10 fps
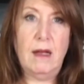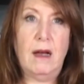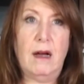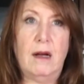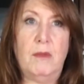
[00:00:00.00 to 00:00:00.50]

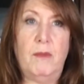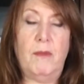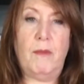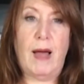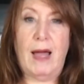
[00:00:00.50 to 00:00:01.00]

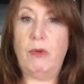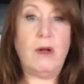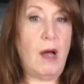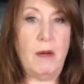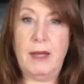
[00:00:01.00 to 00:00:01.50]
um, I will
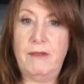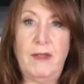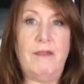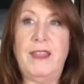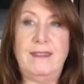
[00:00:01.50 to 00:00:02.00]
call. If,
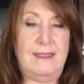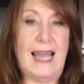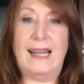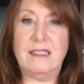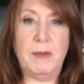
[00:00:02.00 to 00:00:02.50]
if they
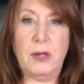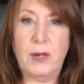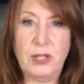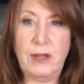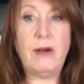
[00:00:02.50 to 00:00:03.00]
ask me a
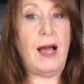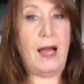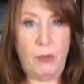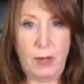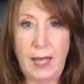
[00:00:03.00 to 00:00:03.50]
question there,
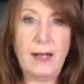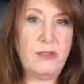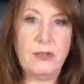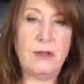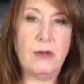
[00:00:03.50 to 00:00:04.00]
I will
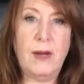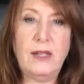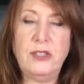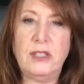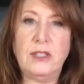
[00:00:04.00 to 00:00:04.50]
answer the
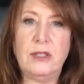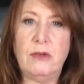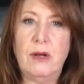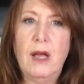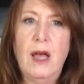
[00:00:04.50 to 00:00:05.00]
question.
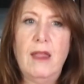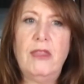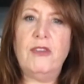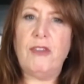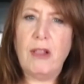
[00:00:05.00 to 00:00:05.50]
So
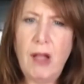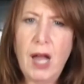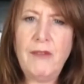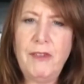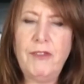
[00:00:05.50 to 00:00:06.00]
there's a
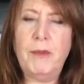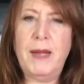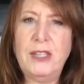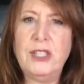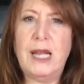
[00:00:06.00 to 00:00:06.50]
lot of
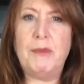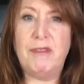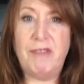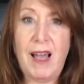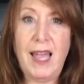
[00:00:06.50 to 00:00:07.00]
information I
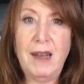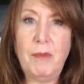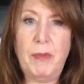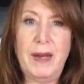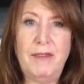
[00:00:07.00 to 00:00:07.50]
provide,
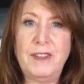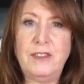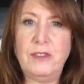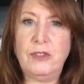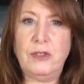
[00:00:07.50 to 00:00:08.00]
but if
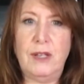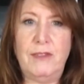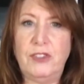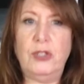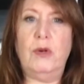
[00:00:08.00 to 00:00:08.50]
it's if
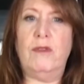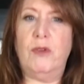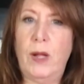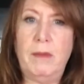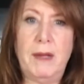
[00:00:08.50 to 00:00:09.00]
it's too
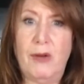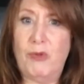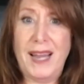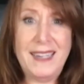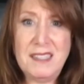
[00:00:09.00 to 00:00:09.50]
overwhelming,
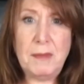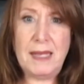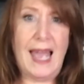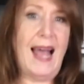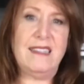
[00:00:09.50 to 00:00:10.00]
write to
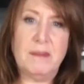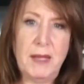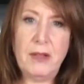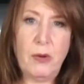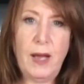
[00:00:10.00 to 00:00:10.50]
me. Ask
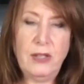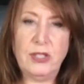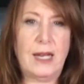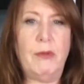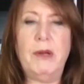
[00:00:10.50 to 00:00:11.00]
me the
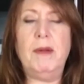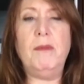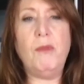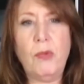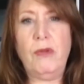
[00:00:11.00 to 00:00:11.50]
question. I would be
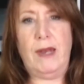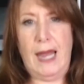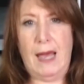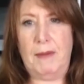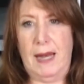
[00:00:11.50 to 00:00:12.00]
more than
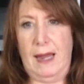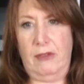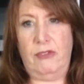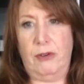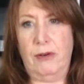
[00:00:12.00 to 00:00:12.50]
happy to answer.